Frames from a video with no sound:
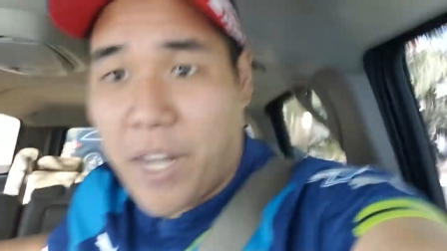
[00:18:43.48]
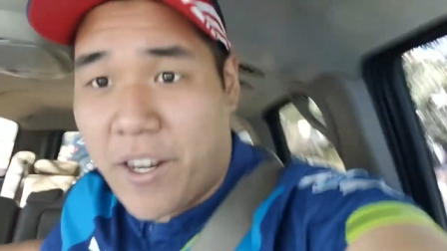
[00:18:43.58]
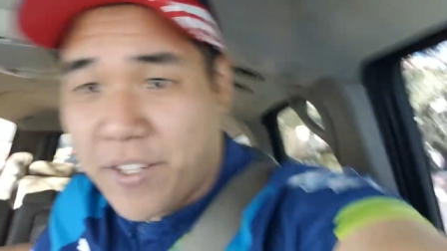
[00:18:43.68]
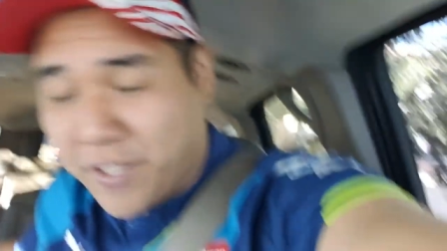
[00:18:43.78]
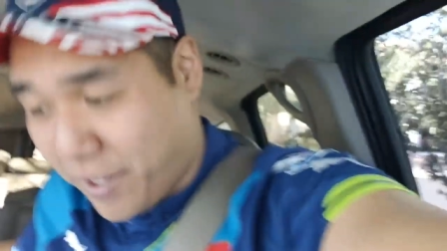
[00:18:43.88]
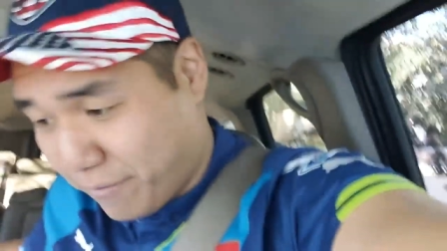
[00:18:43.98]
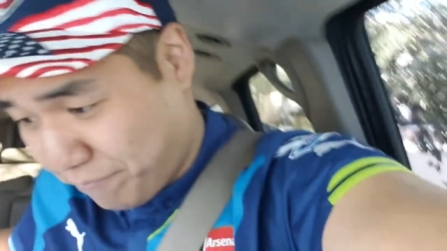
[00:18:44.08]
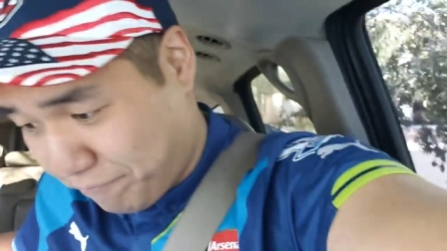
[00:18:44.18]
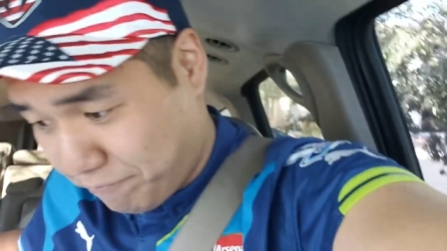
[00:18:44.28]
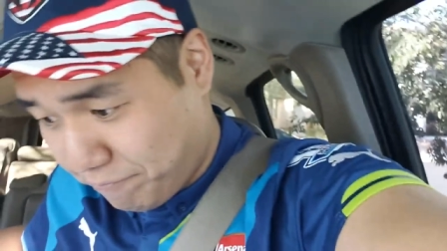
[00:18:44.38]
here's the thing.
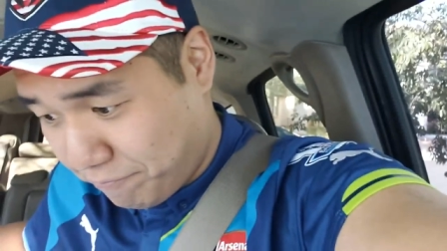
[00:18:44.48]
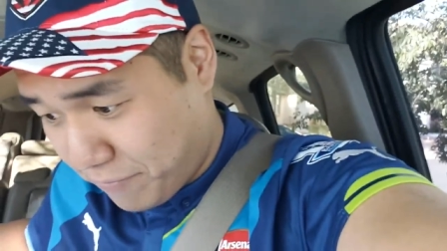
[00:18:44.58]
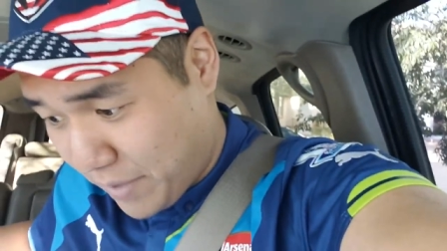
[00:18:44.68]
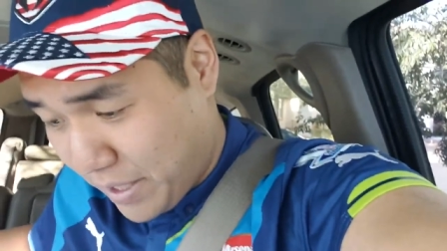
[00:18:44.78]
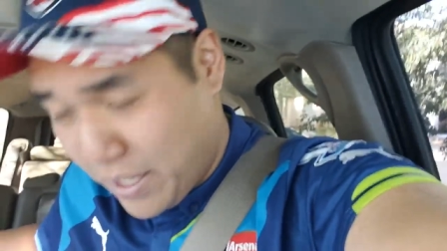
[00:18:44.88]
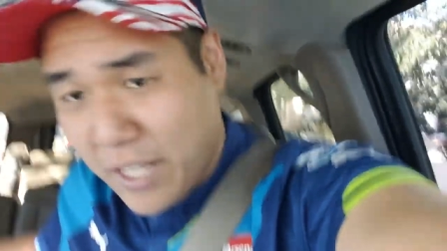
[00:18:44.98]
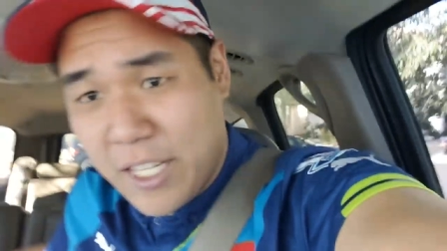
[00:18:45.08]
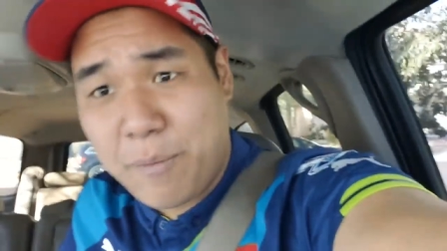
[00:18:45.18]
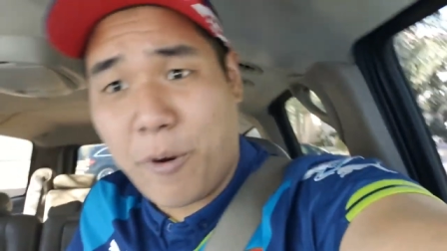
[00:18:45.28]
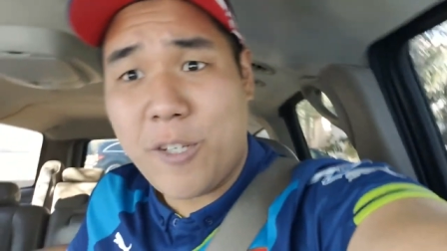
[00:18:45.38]

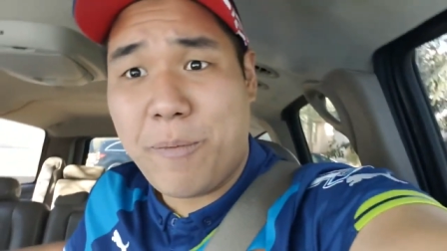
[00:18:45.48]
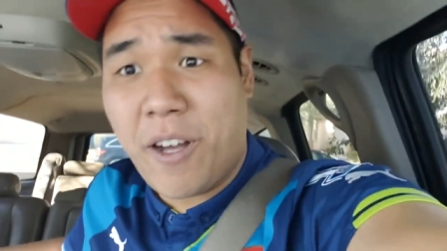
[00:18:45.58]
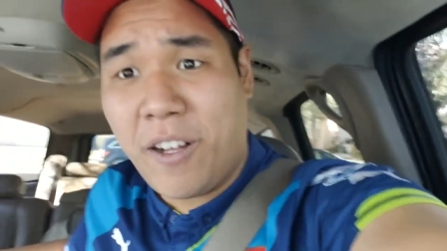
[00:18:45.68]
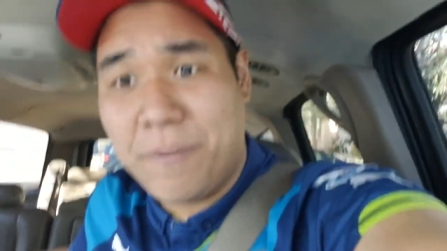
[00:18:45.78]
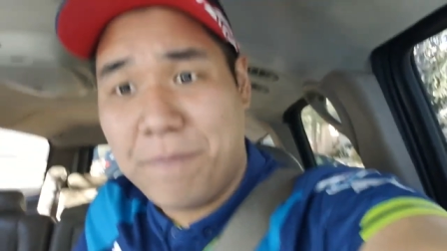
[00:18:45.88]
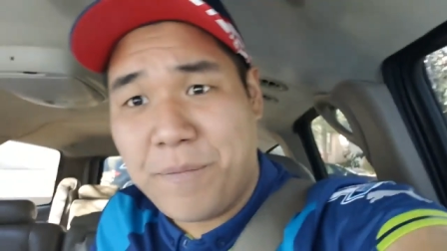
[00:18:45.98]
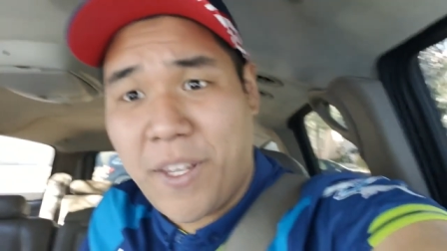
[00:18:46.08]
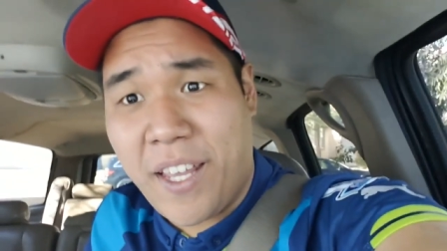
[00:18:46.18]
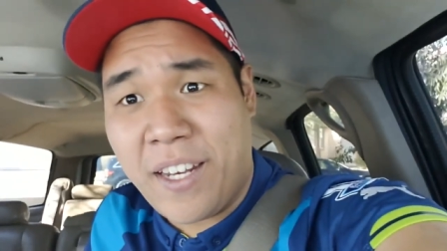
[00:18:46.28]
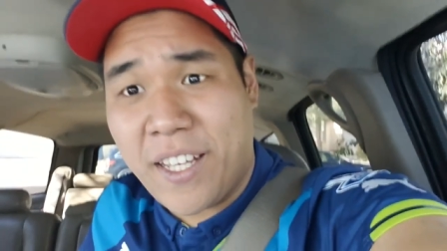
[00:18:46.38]
Sports ball
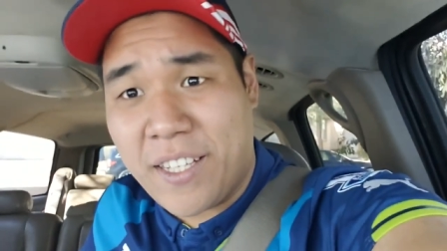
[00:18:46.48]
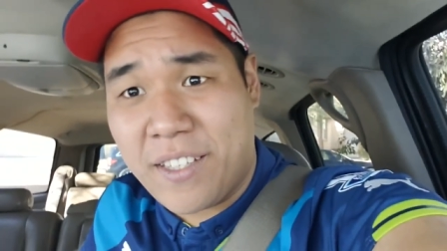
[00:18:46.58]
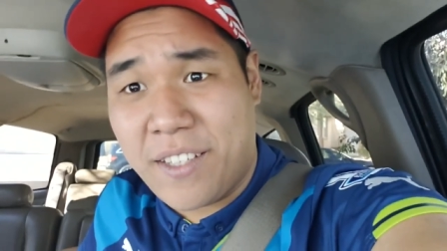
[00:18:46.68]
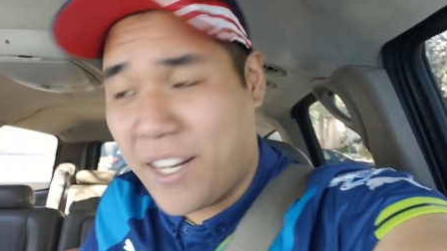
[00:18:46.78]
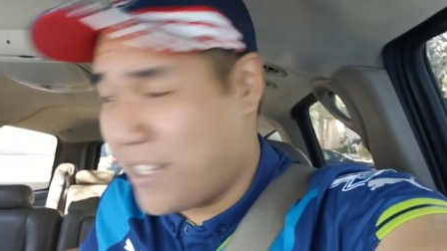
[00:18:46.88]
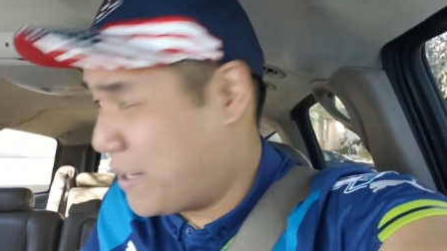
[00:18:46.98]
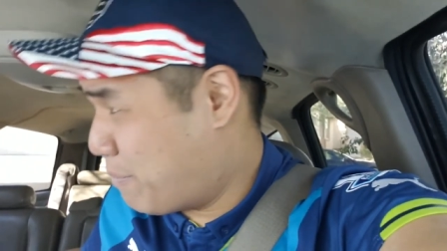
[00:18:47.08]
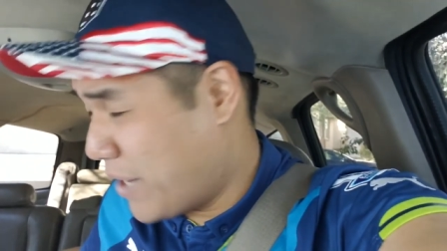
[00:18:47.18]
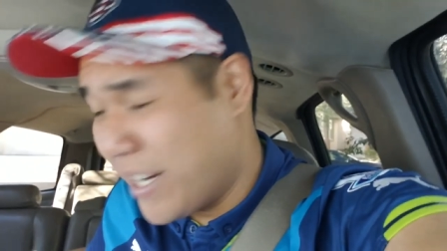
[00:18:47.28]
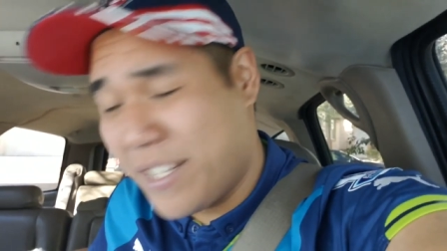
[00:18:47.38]
can get us
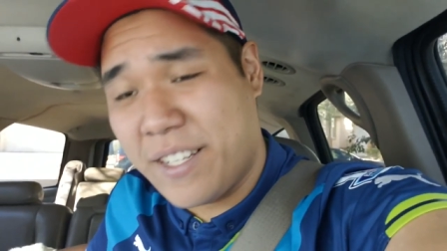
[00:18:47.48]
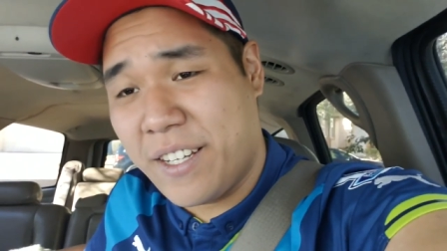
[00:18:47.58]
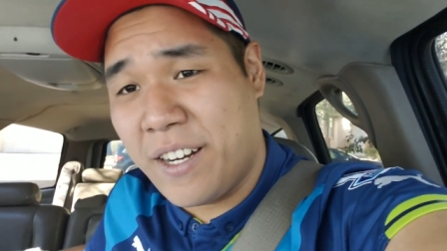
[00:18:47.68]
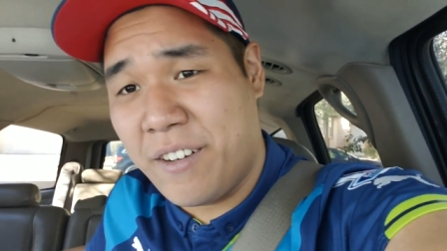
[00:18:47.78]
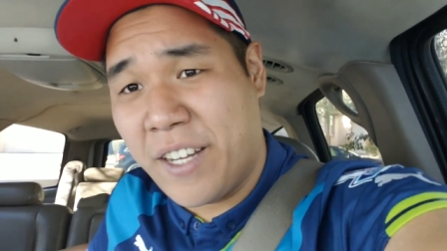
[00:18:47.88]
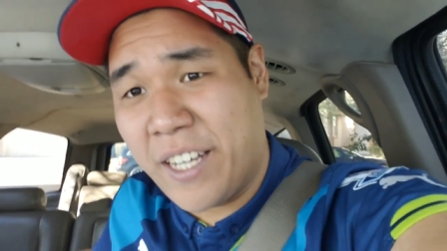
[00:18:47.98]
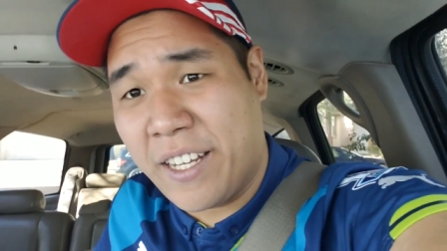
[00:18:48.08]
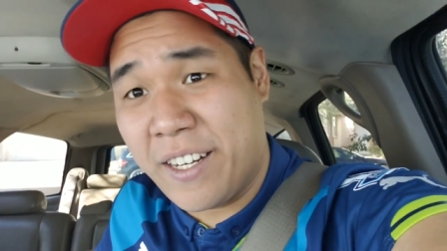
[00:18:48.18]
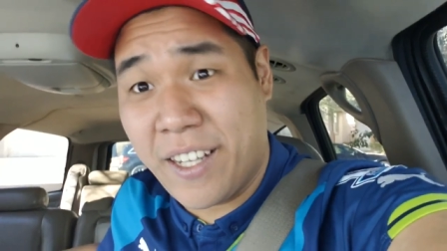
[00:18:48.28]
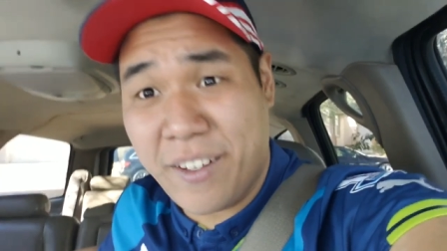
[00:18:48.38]
depressed, you know, it
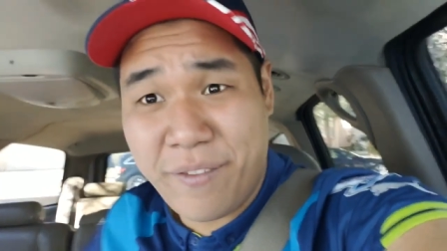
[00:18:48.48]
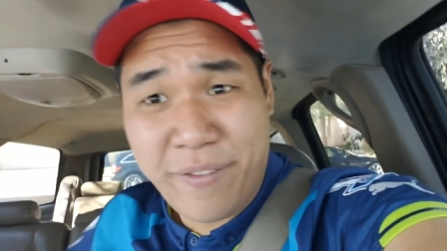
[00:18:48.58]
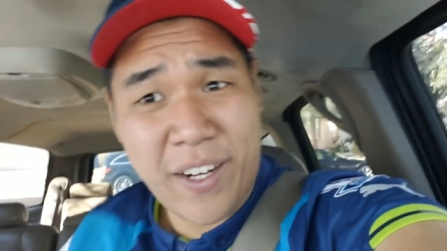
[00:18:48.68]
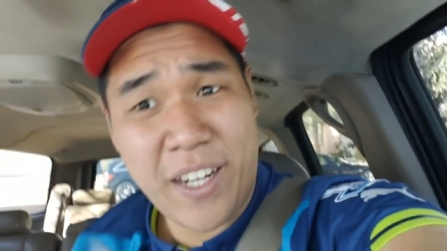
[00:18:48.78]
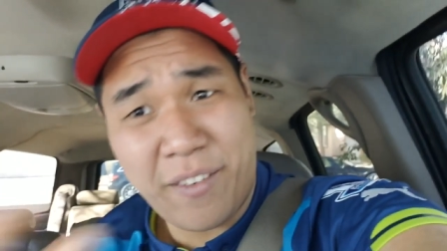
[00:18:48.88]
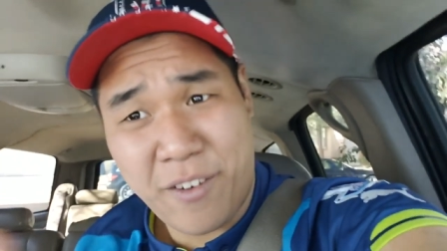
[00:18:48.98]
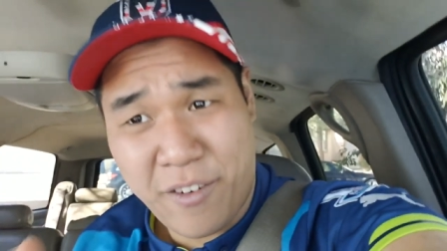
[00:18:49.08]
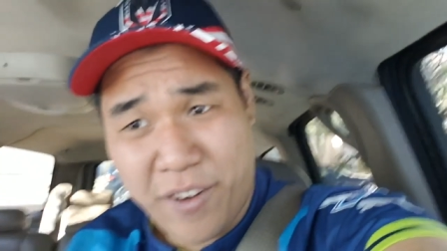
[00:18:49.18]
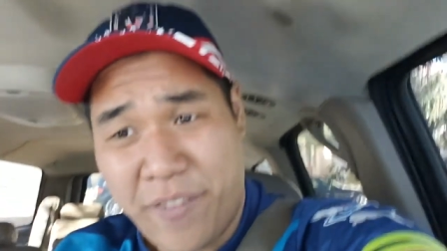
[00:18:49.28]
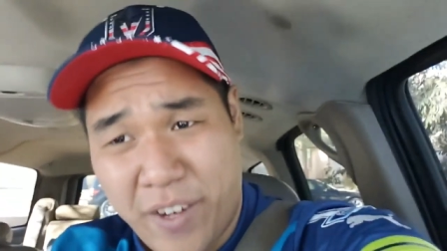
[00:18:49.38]
can fuck
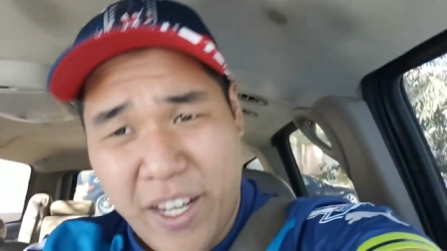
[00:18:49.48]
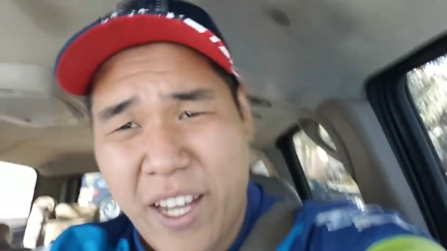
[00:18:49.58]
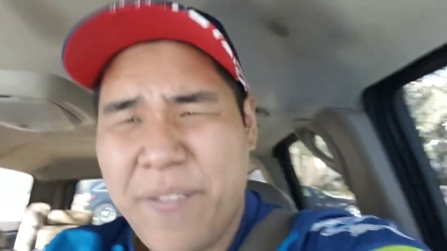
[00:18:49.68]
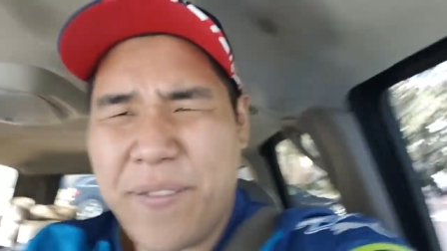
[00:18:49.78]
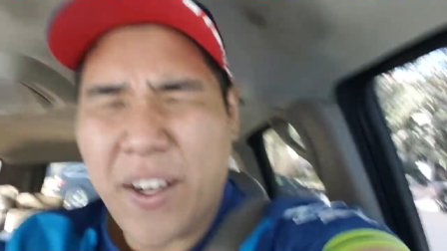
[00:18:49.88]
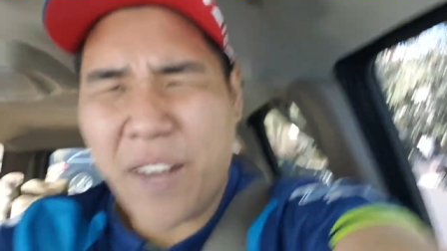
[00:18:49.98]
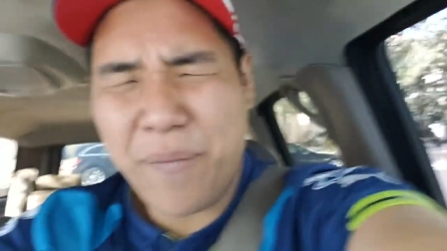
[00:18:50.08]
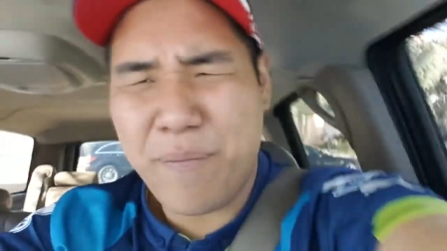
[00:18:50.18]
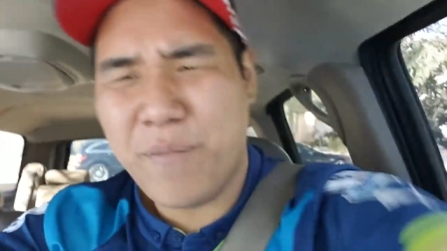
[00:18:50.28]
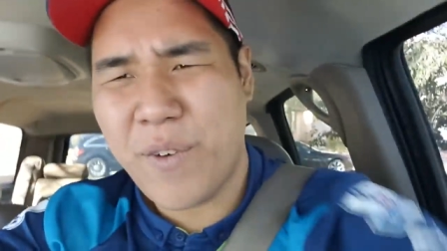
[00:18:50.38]
up
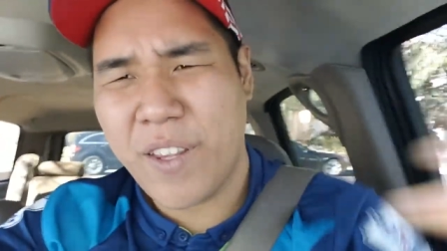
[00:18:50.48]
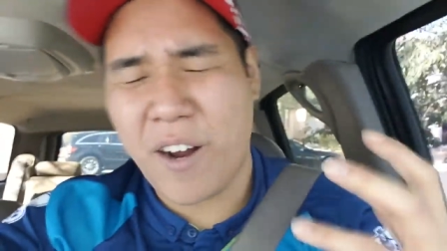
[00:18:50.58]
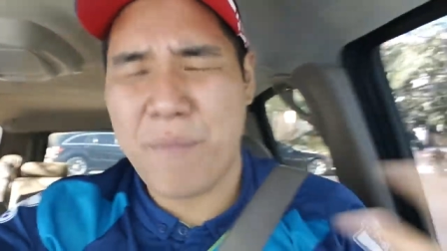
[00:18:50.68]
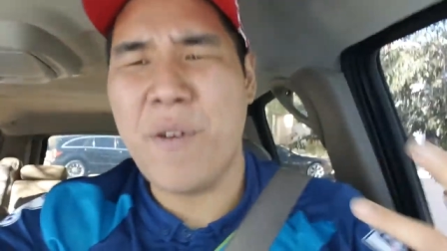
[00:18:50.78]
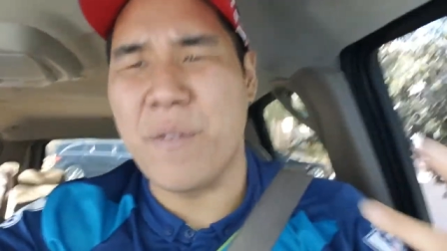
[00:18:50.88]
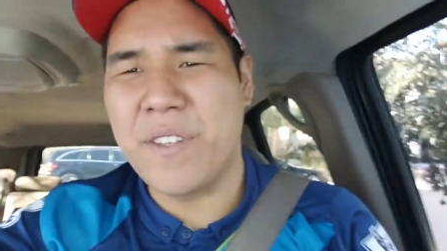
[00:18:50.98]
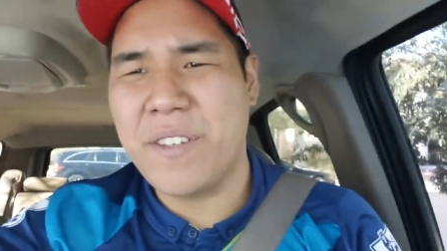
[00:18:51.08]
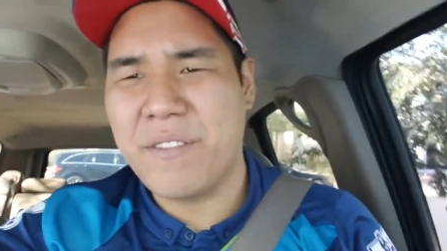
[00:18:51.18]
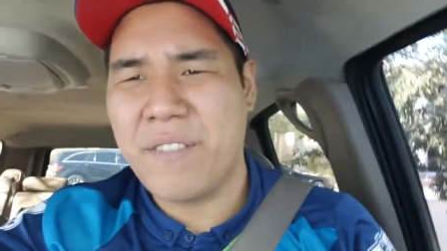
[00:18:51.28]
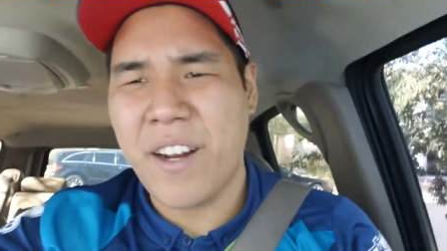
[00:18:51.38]
with our
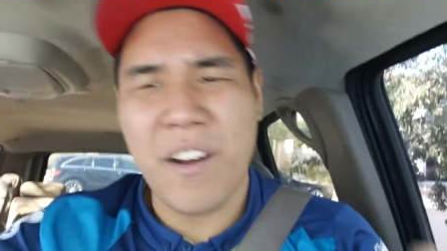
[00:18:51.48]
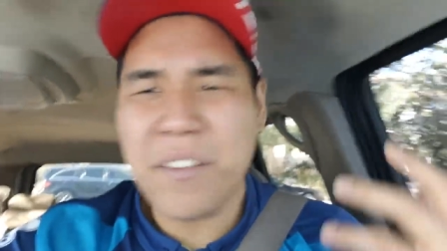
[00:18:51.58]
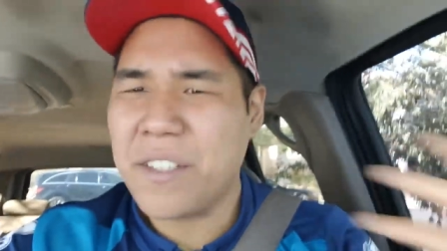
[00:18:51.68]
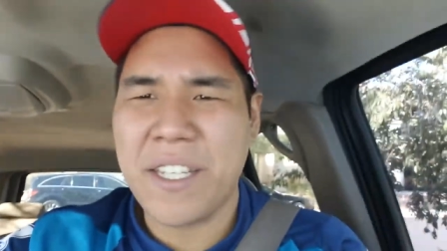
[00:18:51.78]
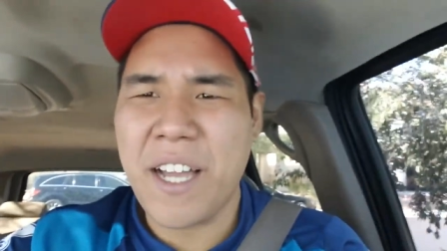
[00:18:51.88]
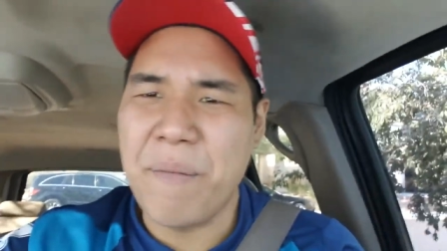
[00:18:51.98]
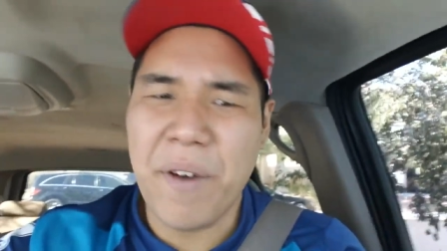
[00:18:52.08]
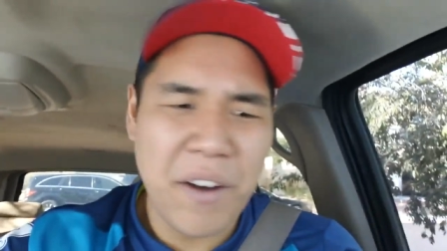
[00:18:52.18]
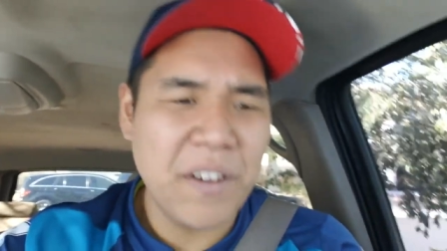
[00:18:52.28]
moods, right? All the time.